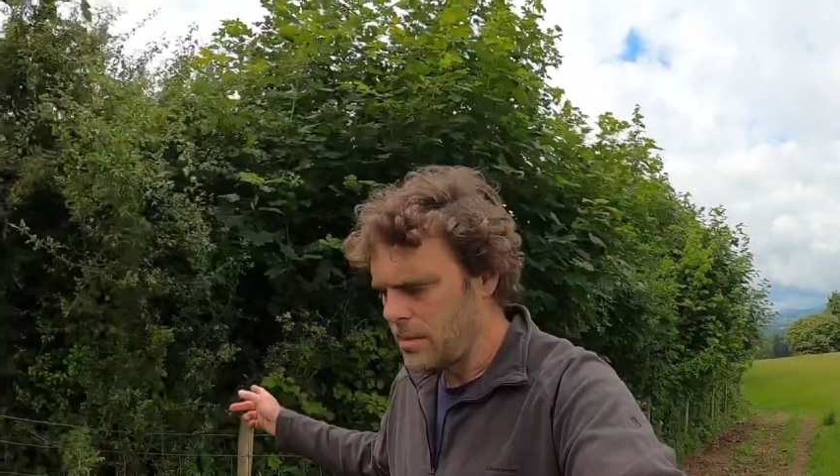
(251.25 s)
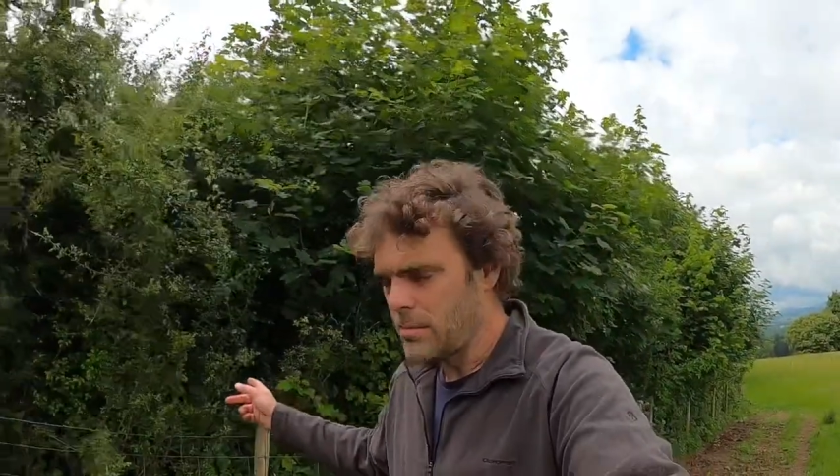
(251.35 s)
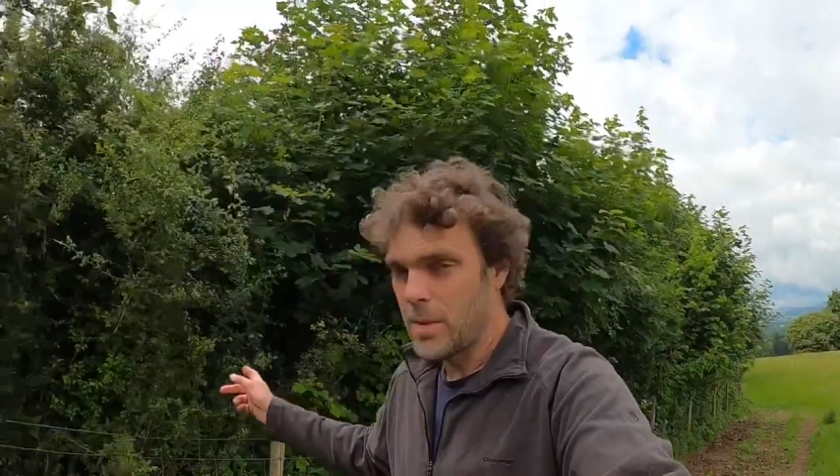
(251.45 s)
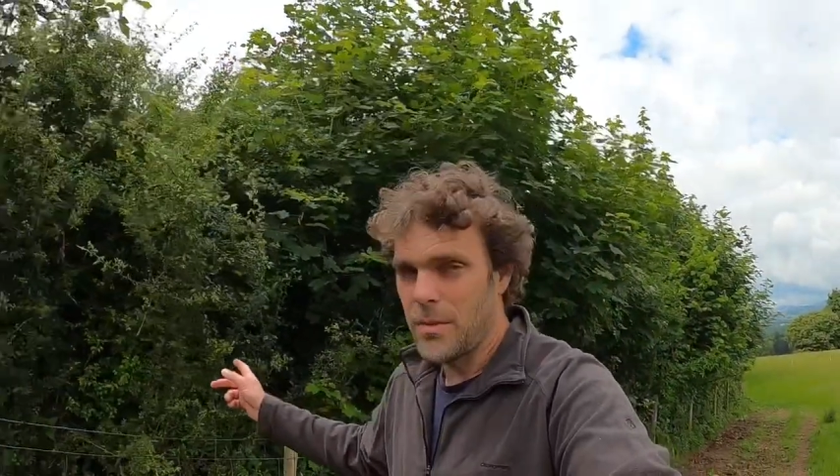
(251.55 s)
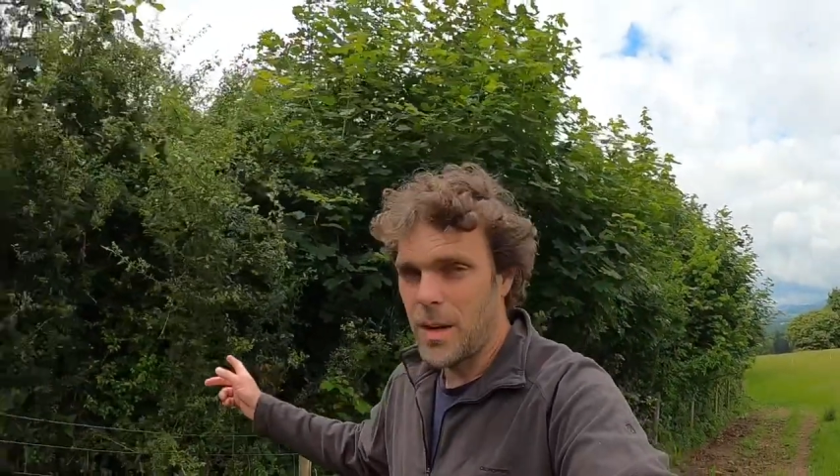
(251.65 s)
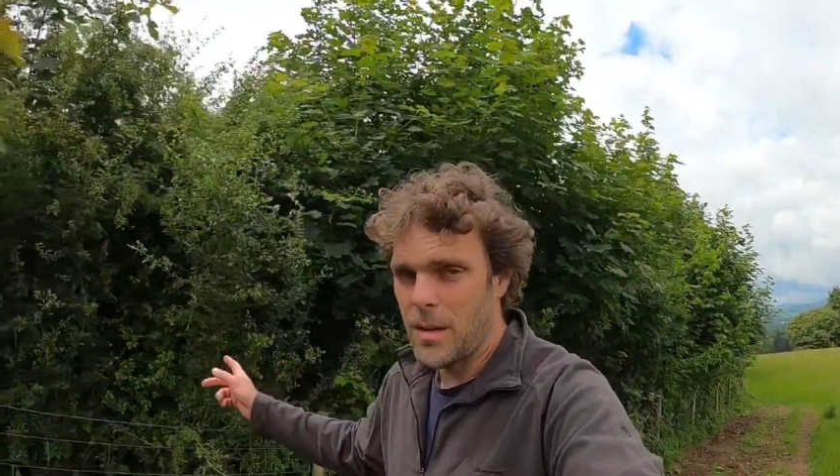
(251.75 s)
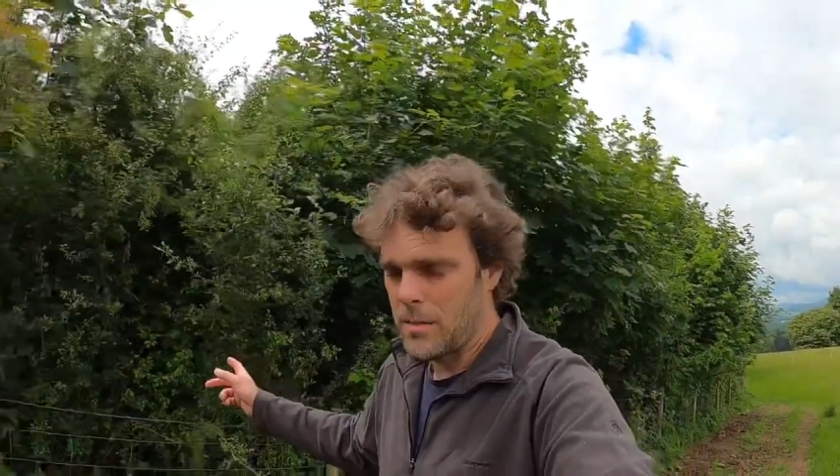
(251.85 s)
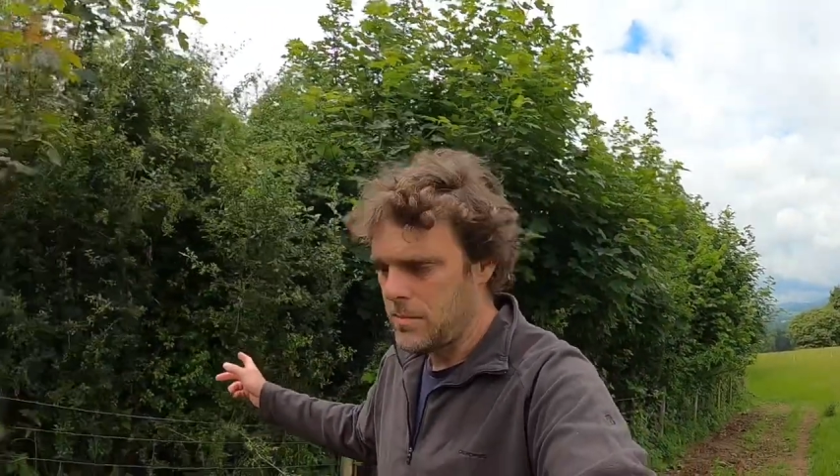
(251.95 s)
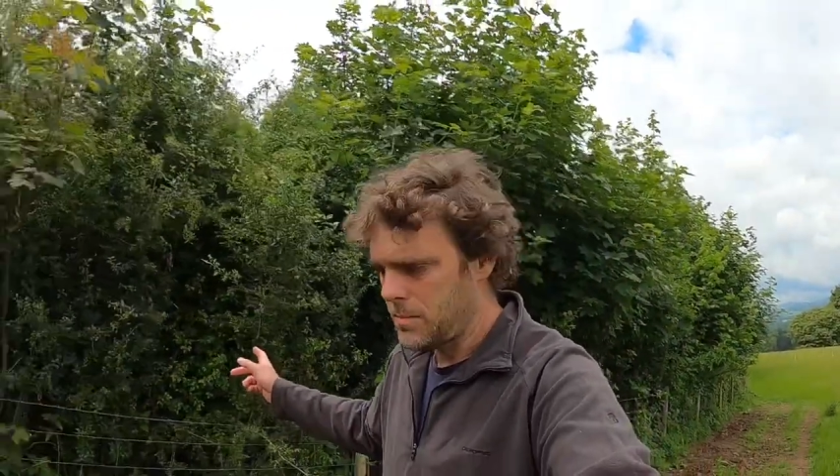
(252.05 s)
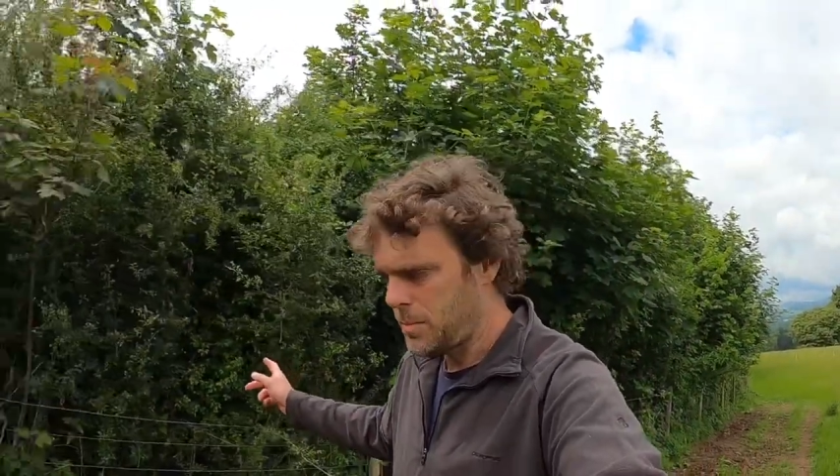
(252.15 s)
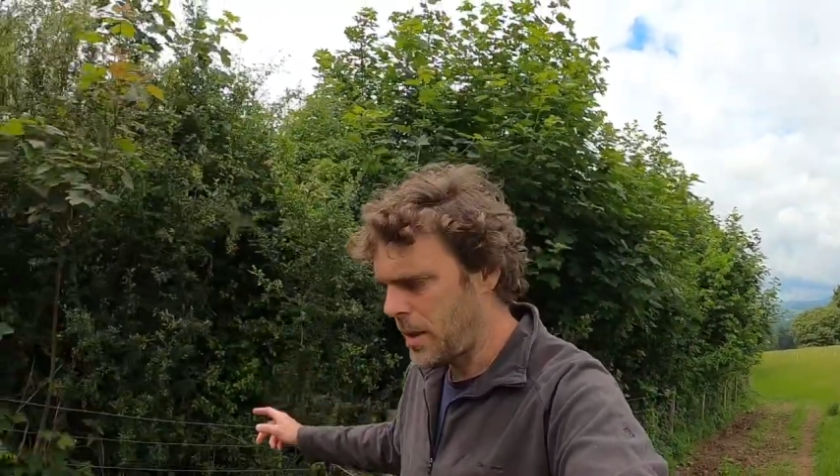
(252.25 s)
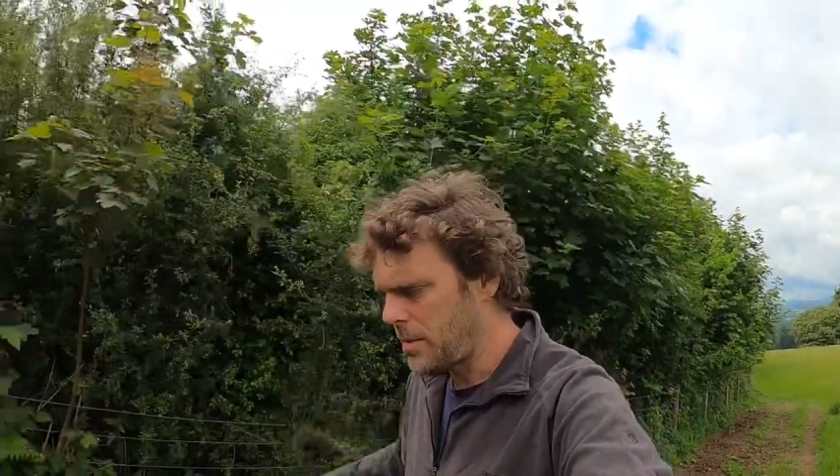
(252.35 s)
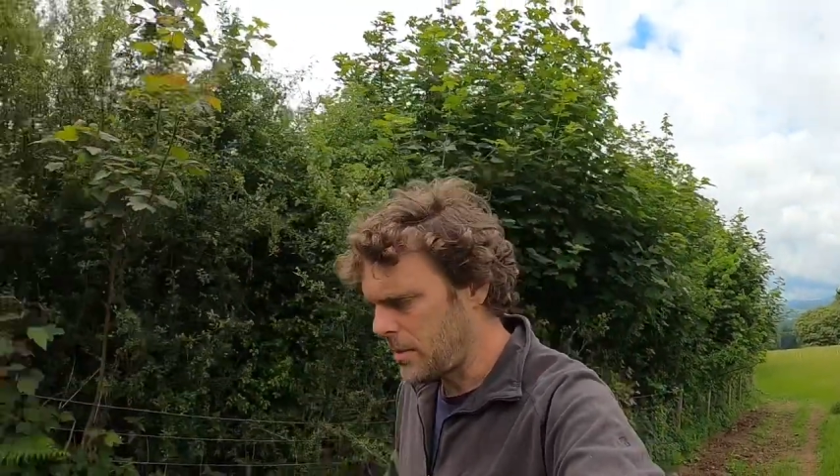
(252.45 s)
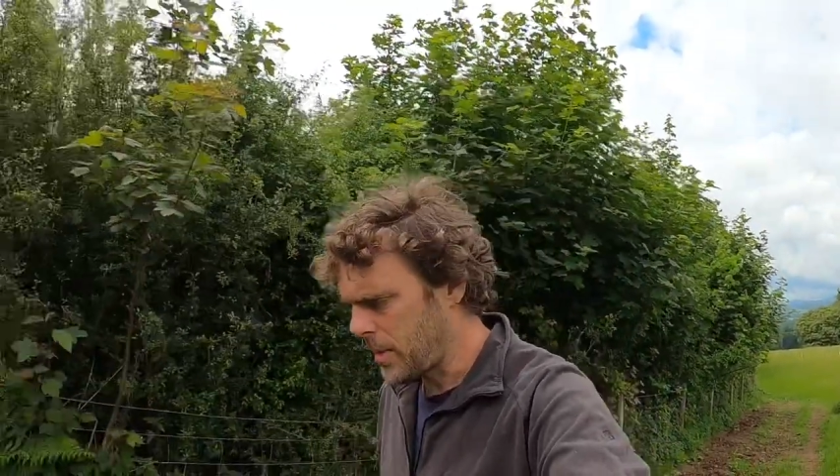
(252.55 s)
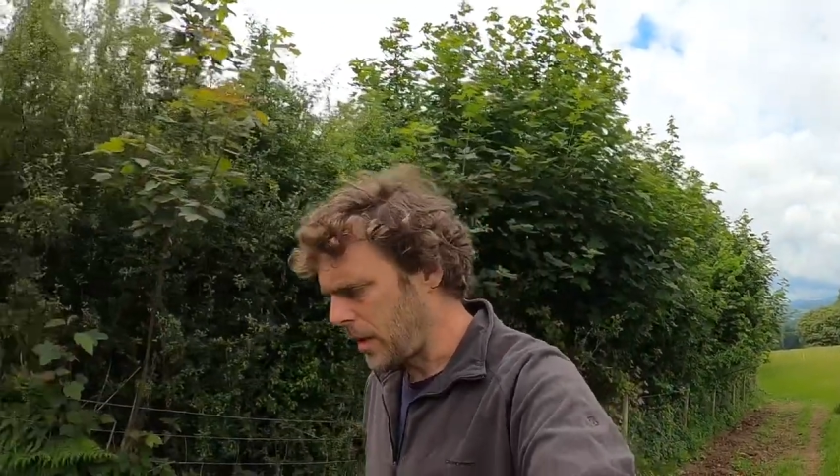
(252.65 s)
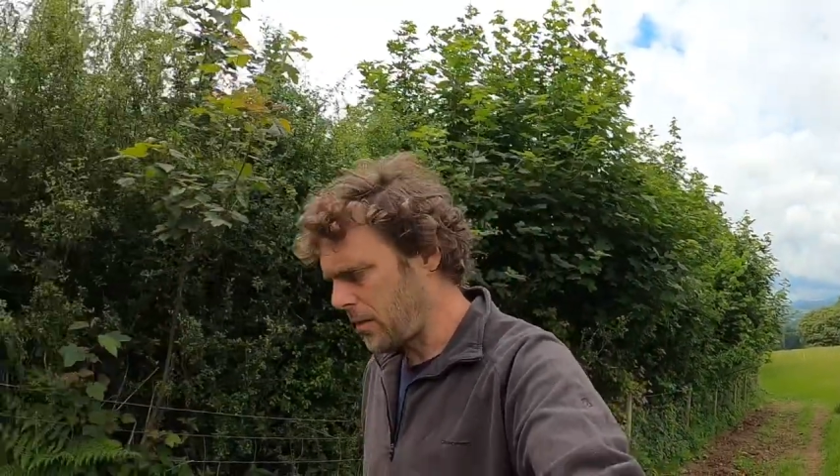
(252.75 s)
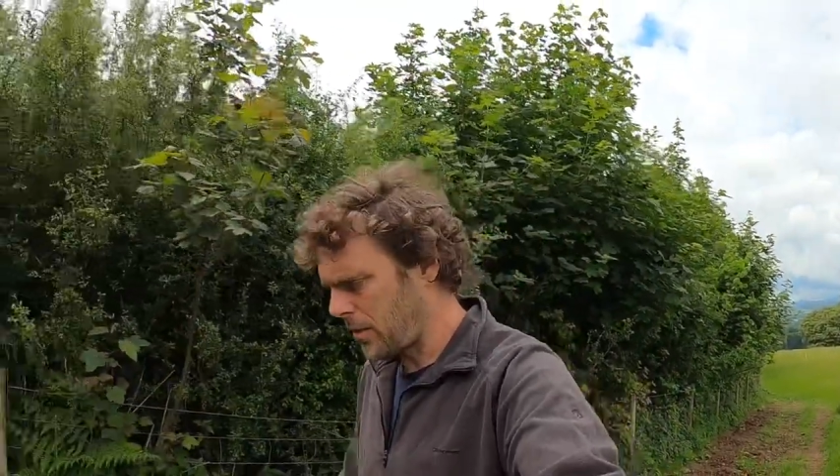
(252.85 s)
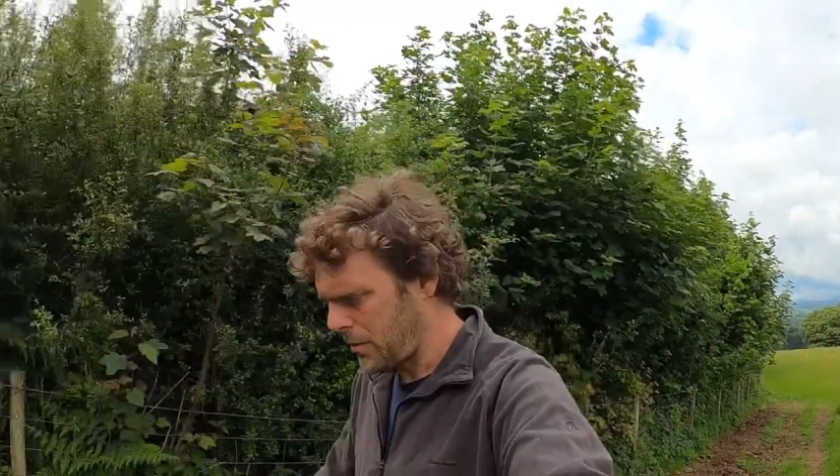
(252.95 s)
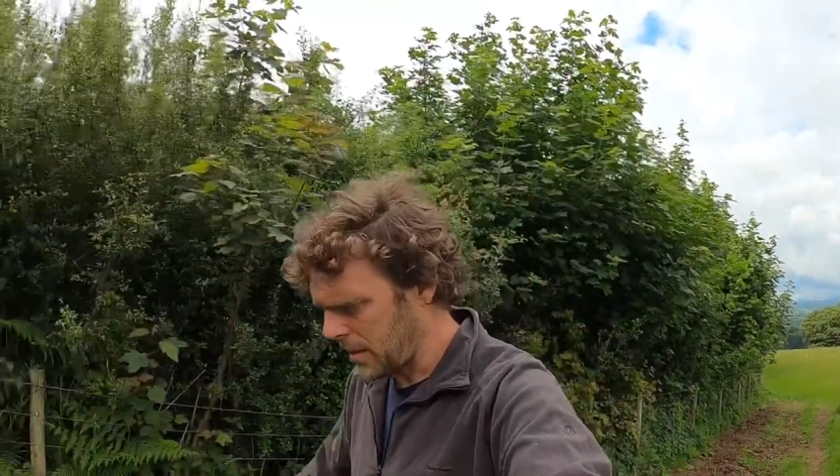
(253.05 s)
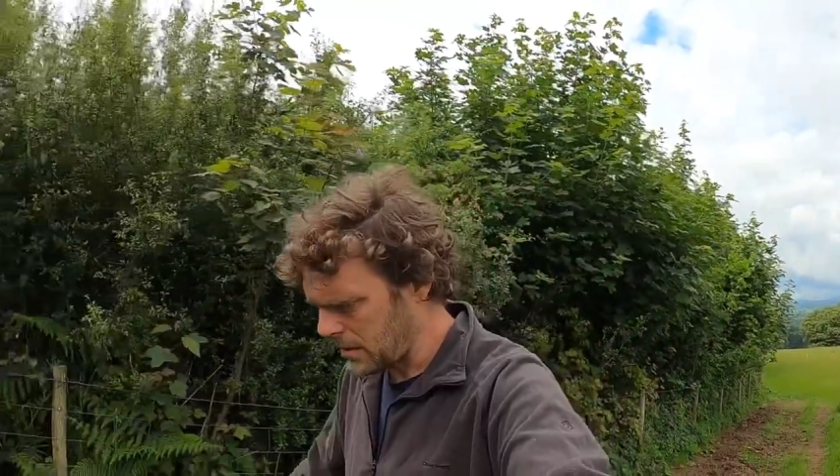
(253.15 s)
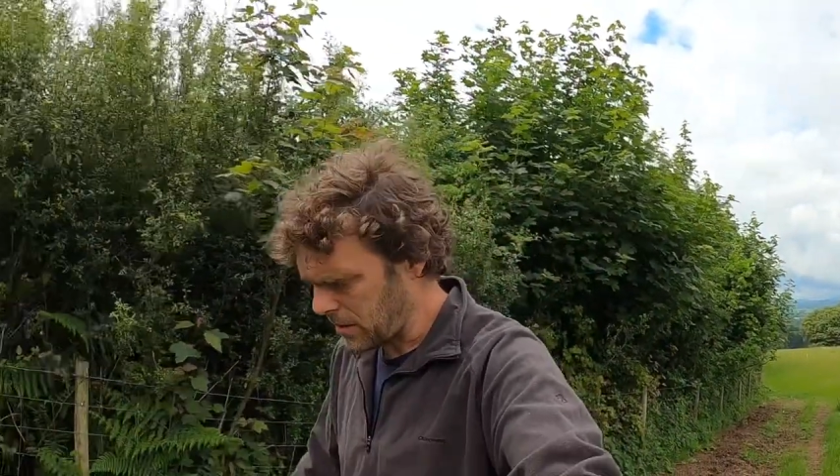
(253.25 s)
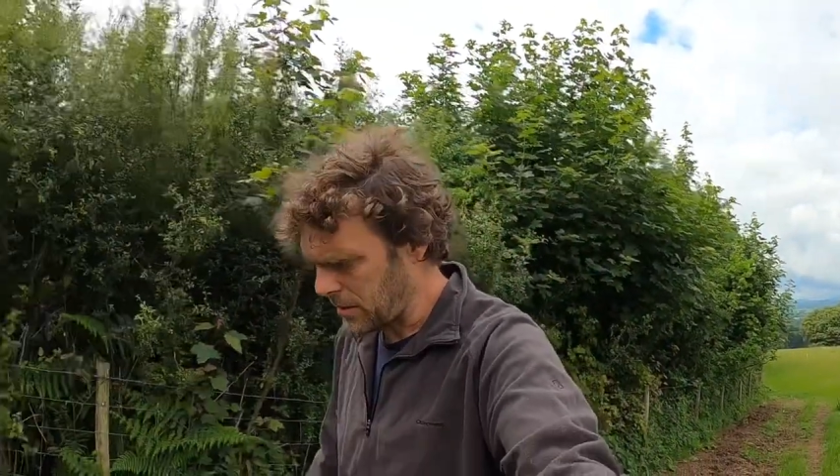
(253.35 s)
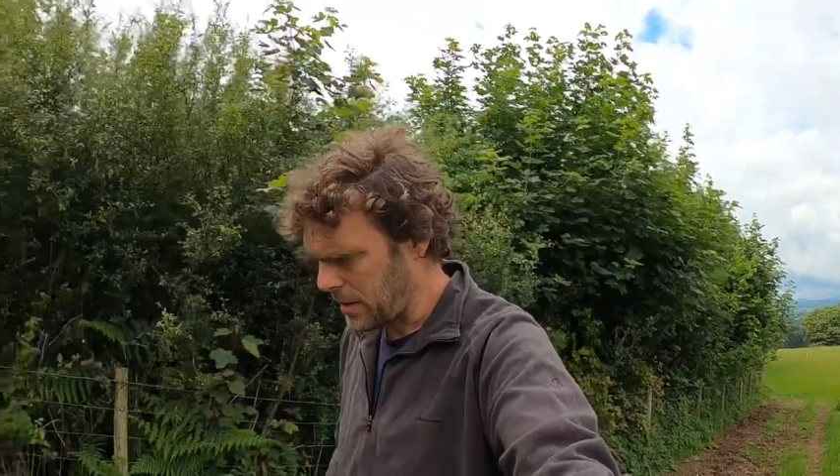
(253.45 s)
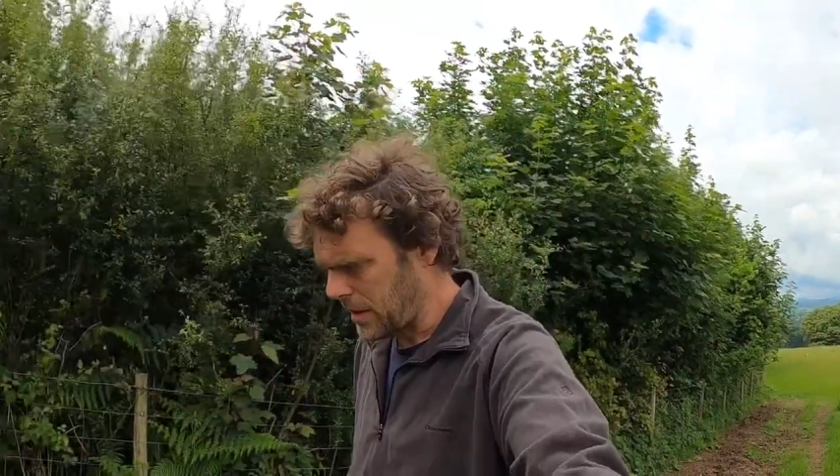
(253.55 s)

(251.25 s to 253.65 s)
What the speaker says: one of our permanent pasture fields on